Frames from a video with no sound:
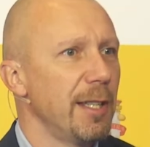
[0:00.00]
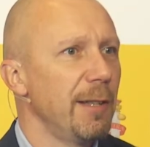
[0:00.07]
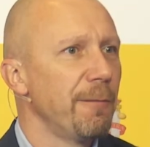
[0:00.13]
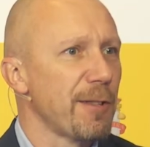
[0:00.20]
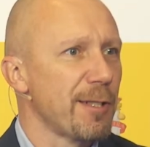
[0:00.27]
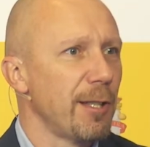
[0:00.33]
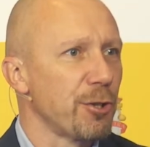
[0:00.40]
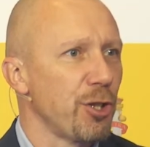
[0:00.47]

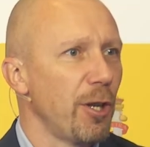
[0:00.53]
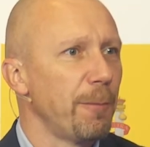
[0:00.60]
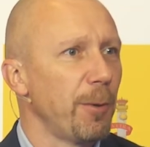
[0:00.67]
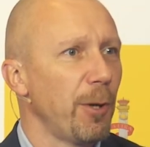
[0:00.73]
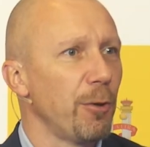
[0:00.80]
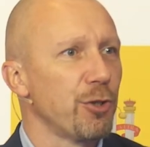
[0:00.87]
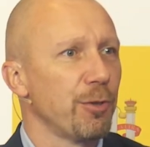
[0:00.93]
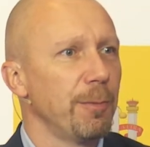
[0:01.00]
infrastructure
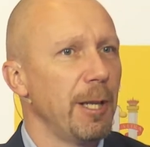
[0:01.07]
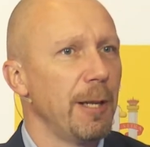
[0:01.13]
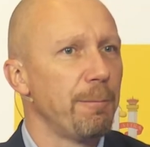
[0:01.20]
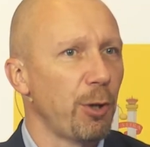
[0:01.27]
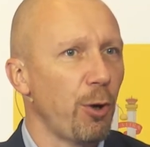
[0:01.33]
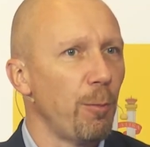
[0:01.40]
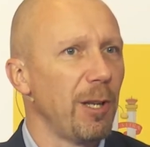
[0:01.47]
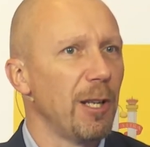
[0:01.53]

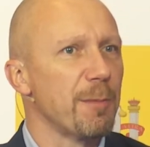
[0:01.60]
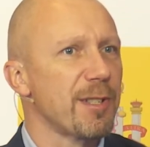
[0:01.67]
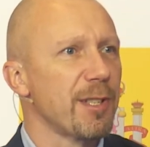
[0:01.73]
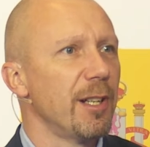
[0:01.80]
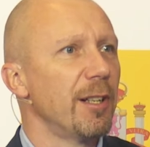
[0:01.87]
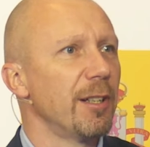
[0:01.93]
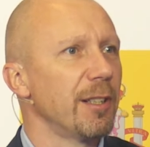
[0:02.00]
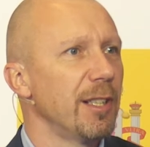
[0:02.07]
problems
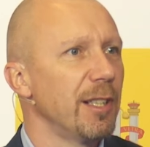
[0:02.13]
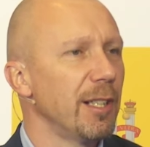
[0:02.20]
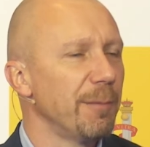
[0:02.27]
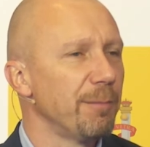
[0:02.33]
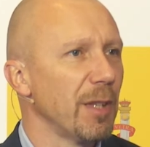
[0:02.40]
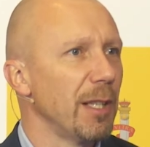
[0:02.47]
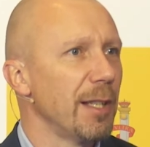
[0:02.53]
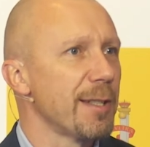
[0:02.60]
are
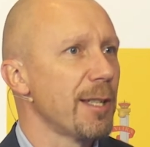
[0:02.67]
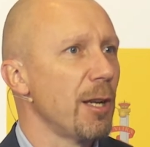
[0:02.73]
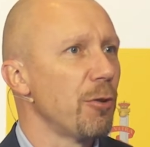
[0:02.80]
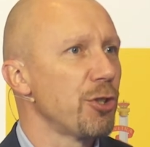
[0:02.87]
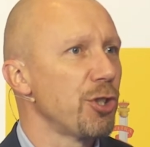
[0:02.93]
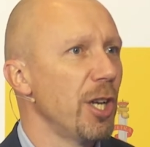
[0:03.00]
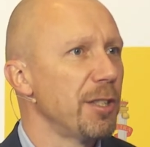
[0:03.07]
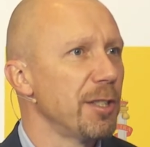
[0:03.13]

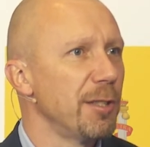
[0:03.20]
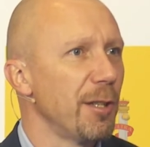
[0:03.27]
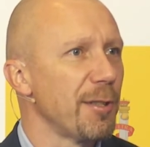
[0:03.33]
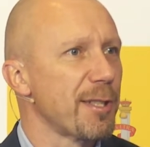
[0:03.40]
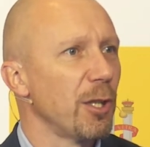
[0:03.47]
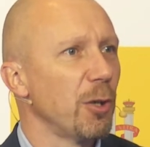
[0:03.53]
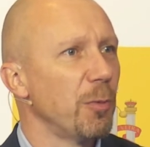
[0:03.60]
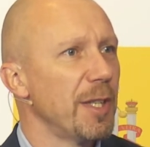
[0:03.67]
associated
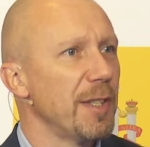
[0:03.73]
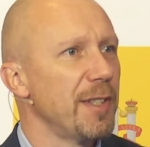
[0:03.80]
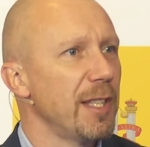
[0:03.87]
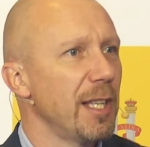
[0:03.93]
also with the